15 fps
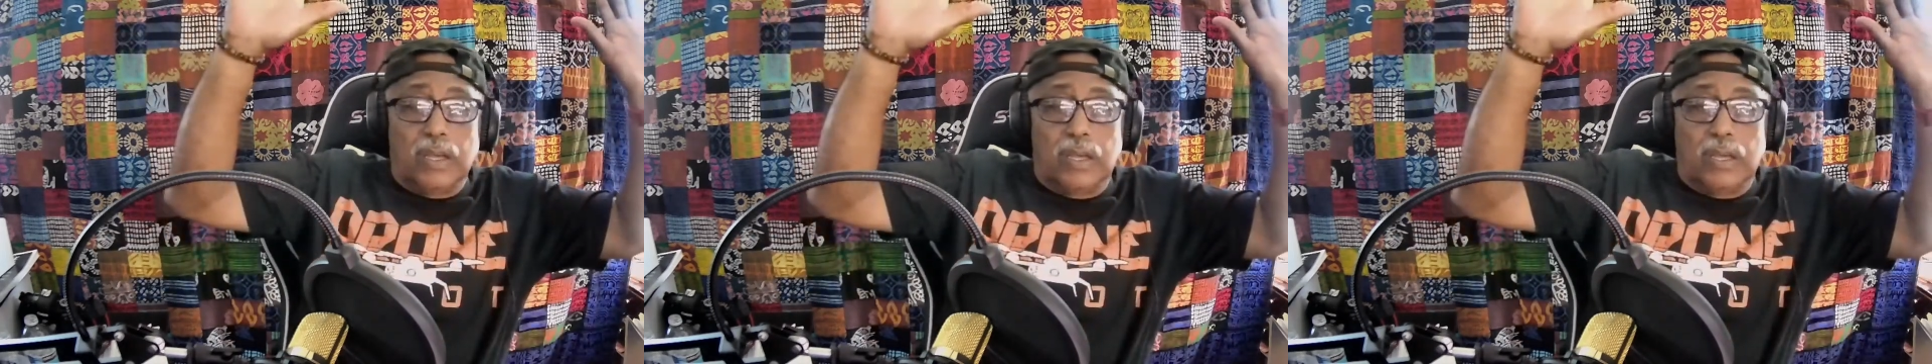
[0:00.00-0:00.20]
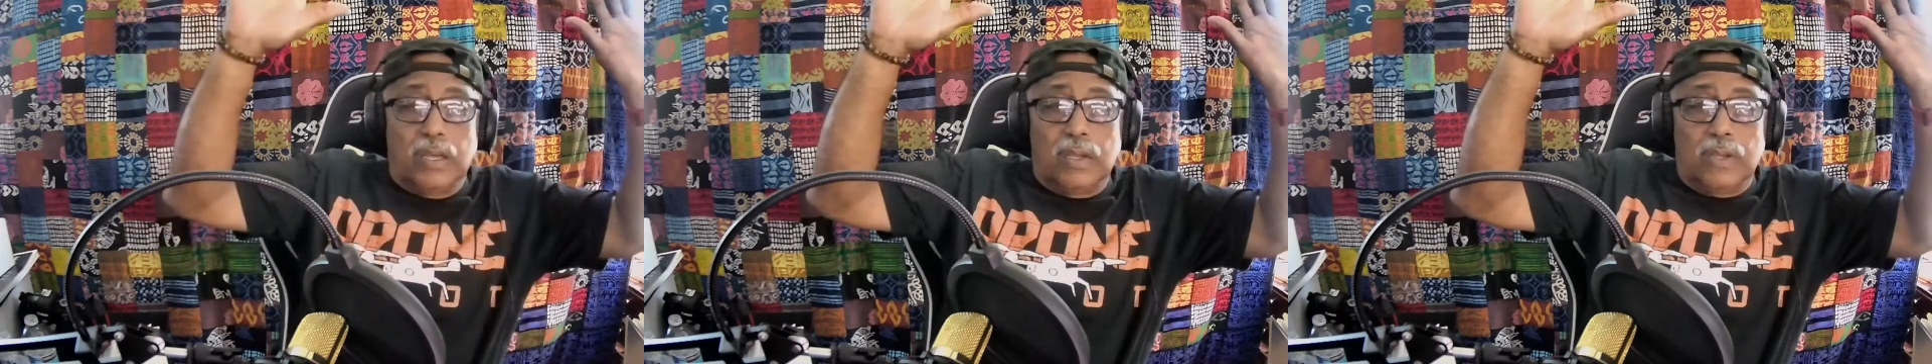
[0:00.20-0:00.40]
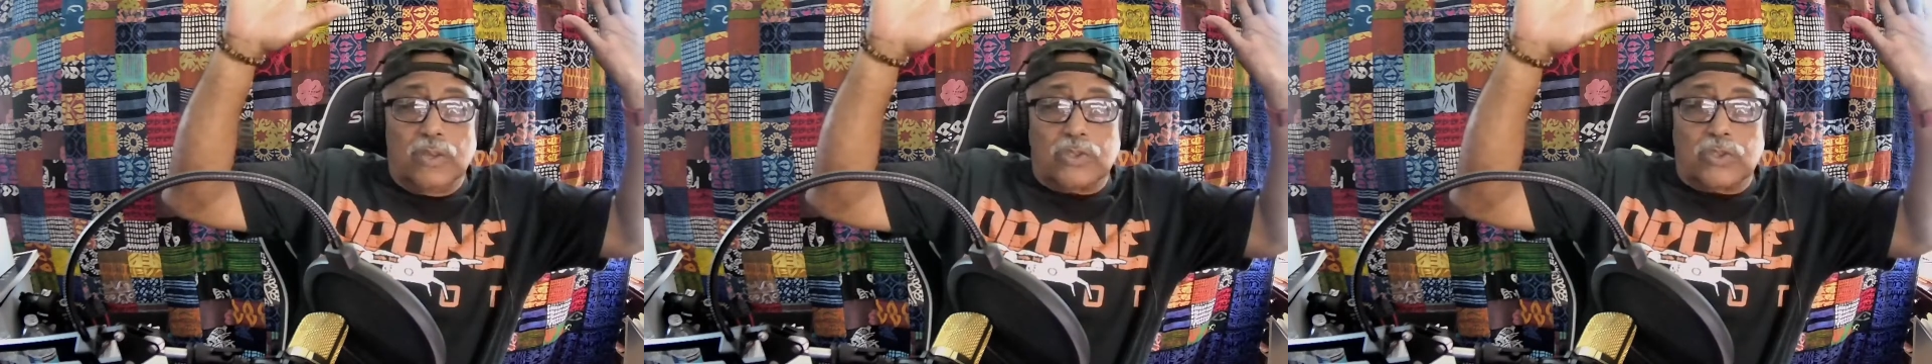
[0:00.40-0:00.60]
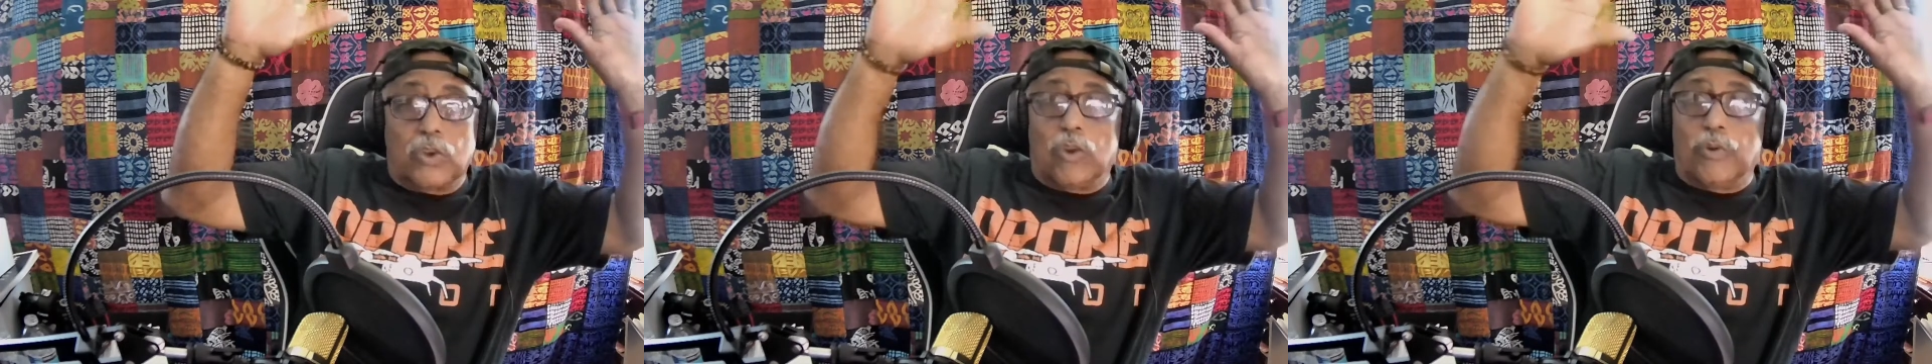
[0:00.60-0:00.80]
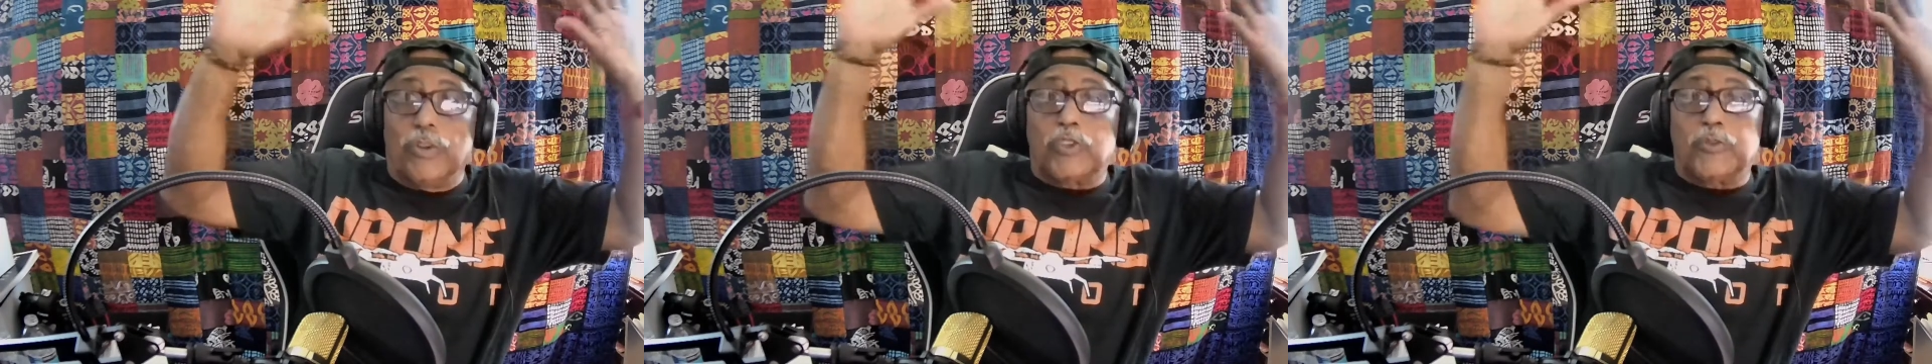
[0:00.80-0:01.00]

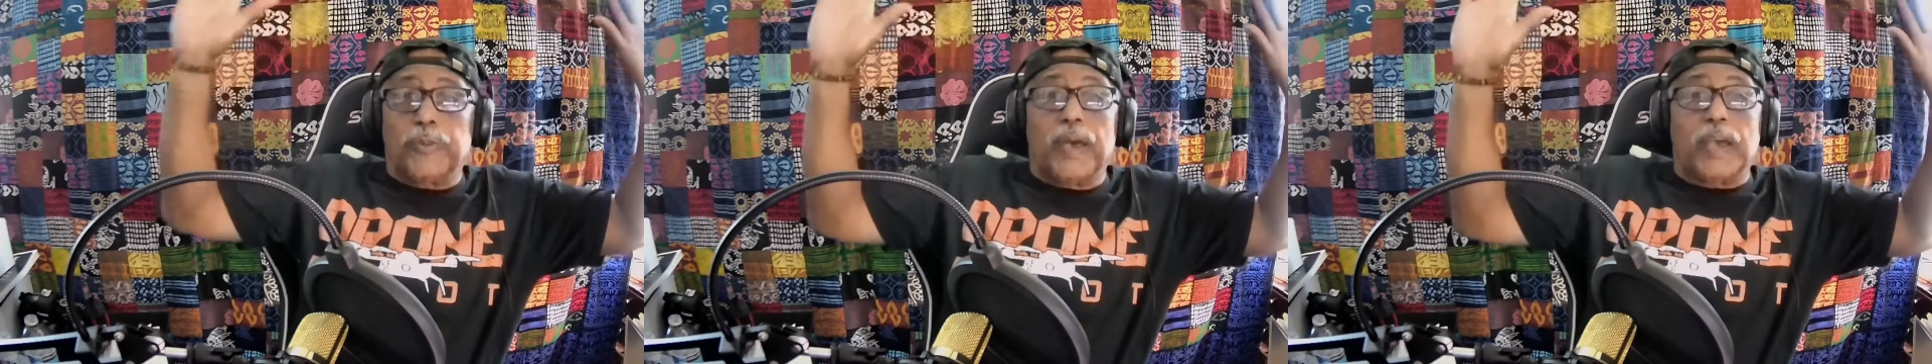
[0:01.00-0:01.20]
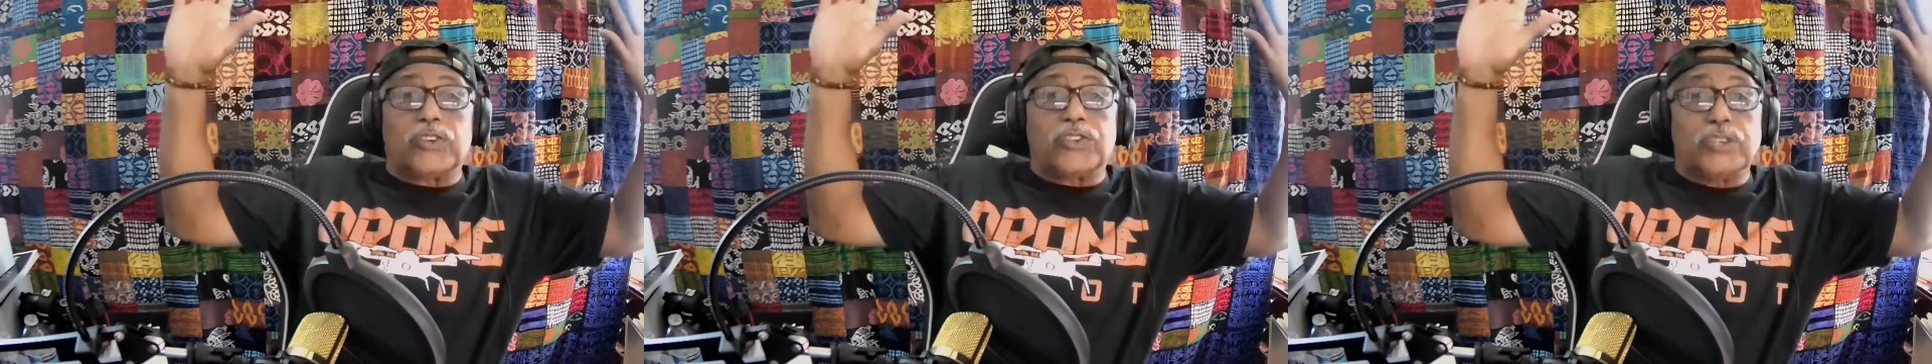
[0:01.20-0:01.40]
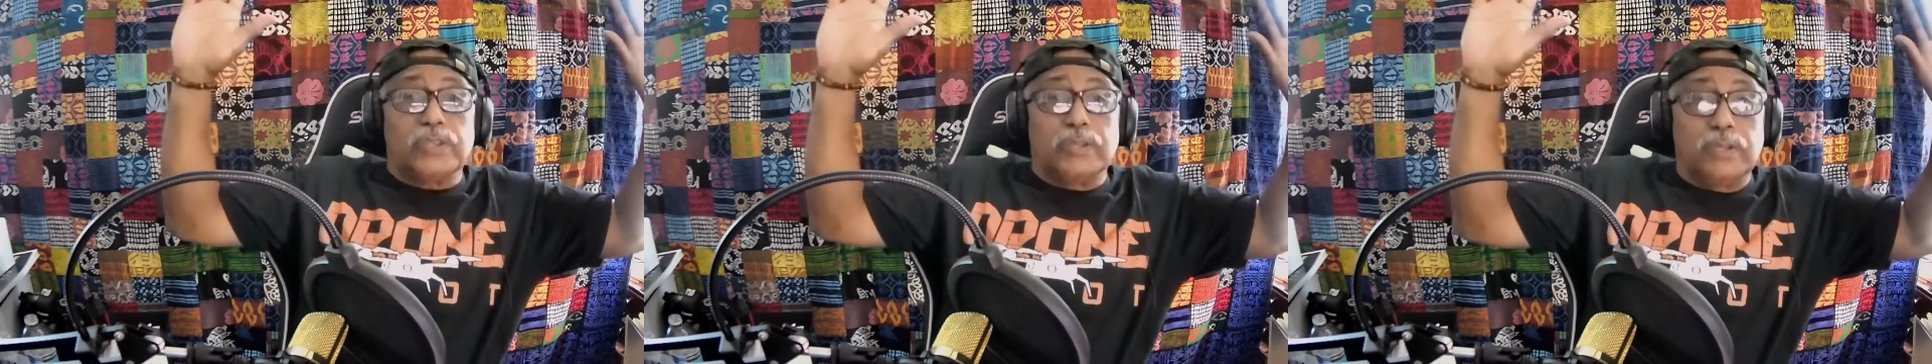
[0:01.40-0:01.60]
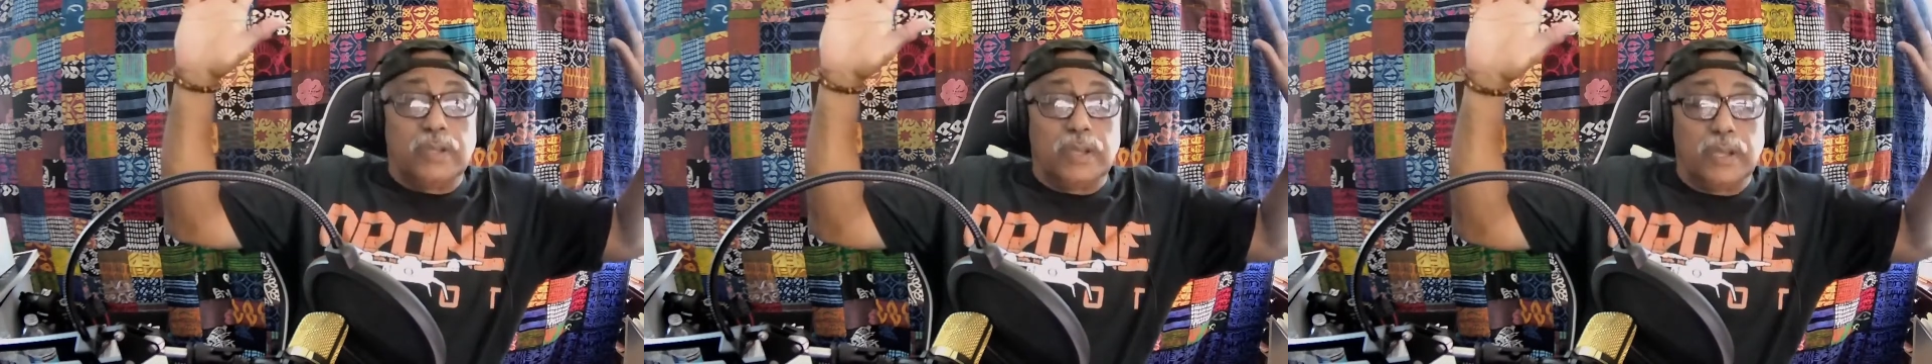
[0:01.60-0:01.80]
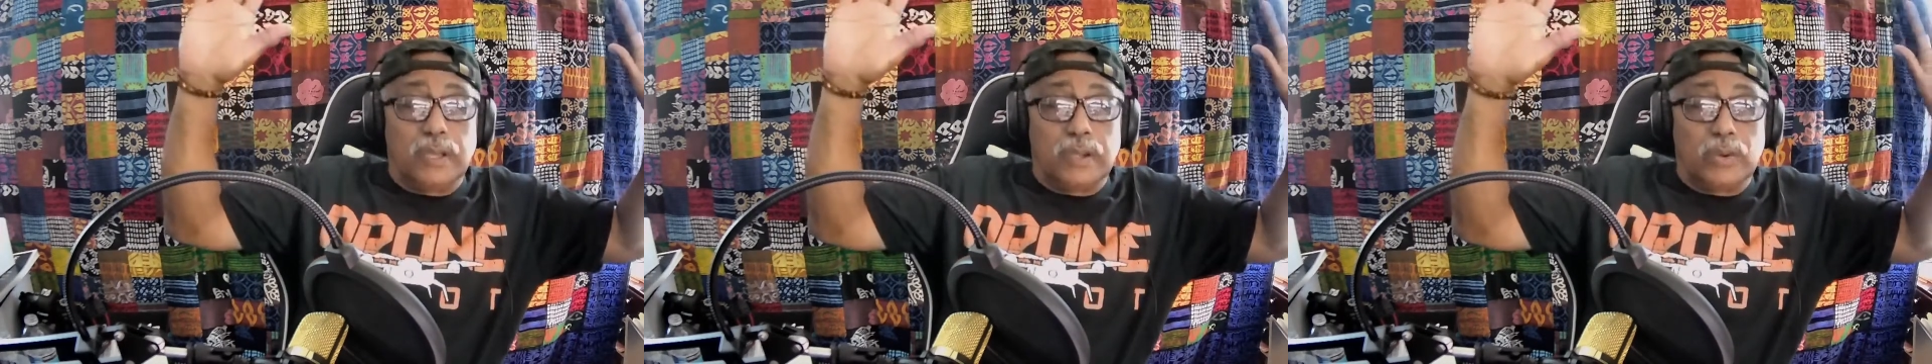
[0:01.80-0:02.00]
solar inspection,
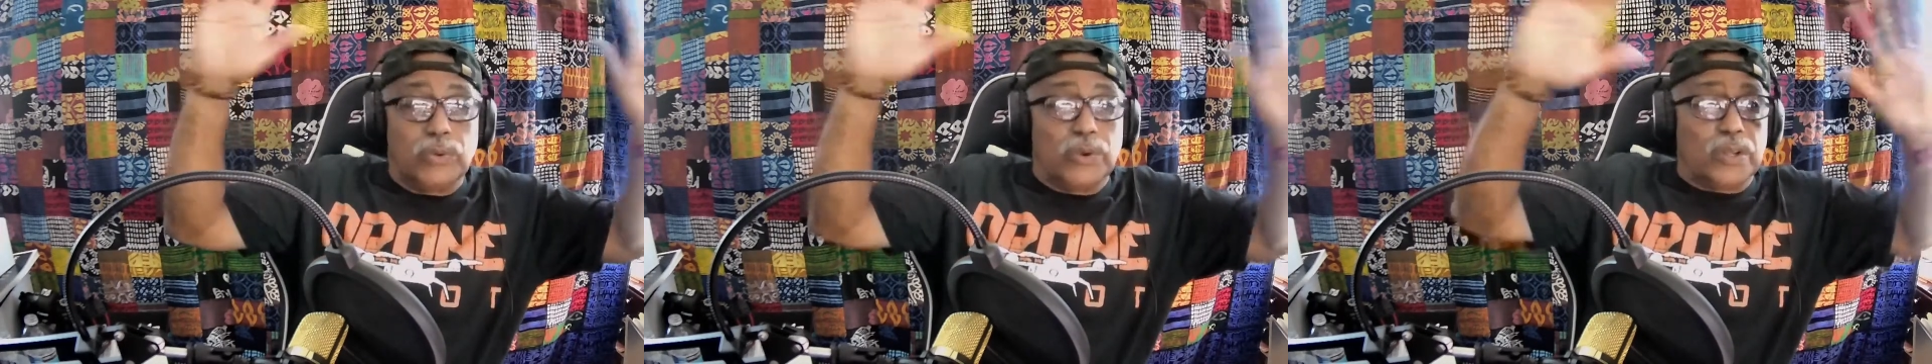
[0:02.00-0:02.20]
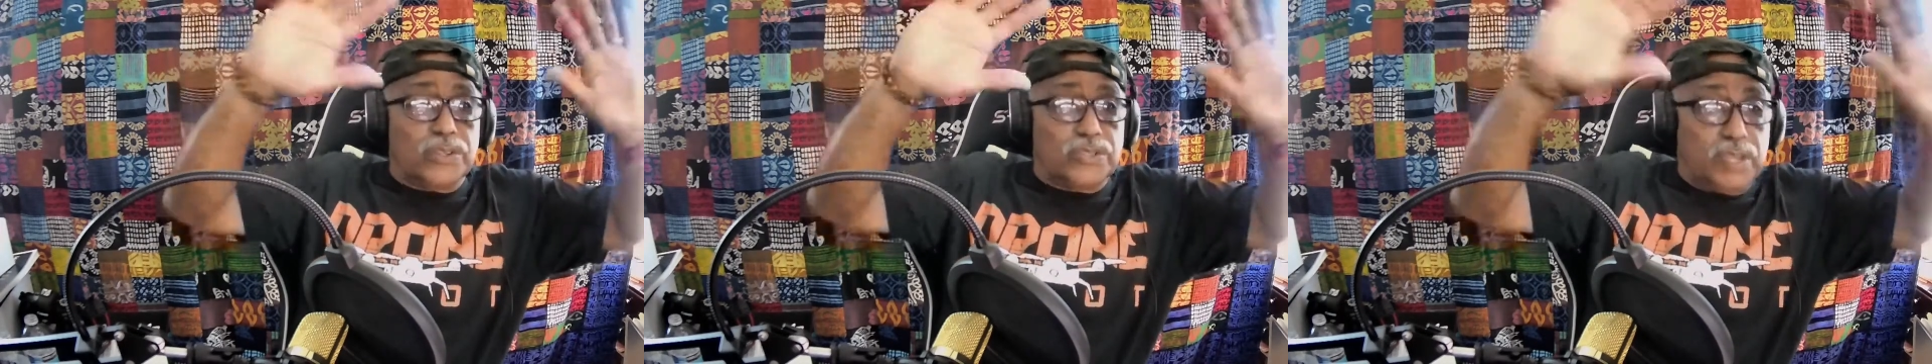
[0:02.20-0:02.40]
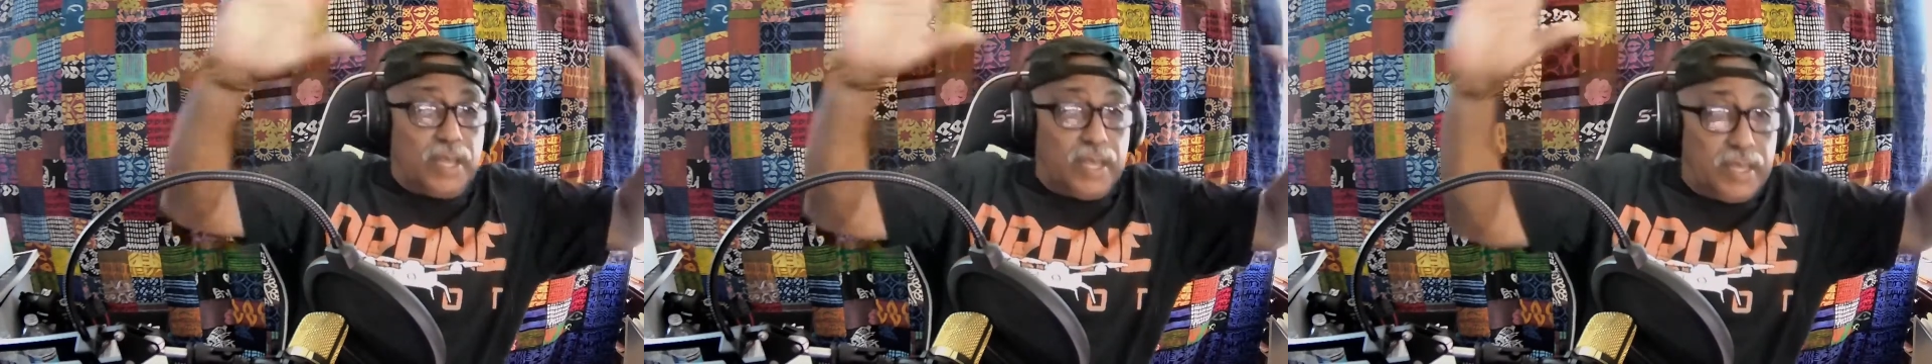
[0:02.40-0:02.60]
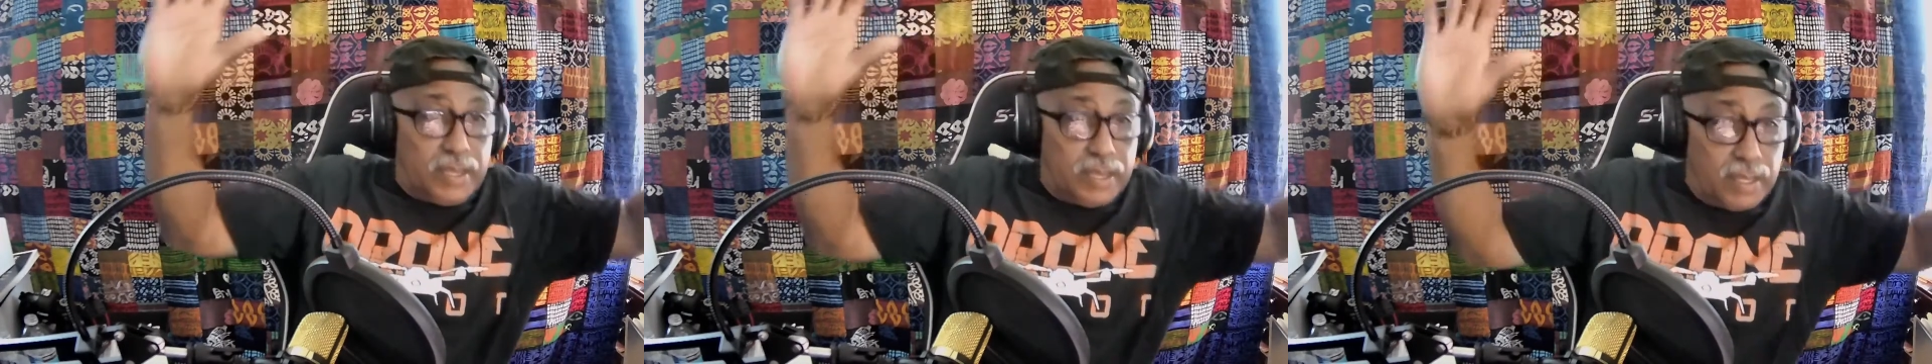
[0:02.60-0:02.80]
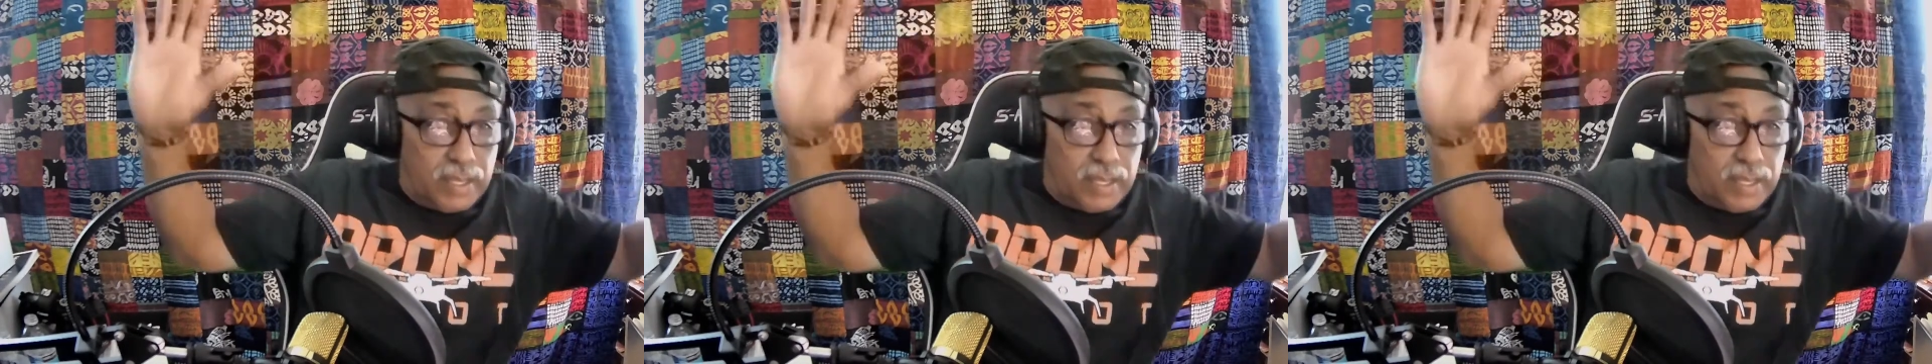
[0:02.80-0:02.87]
real estate,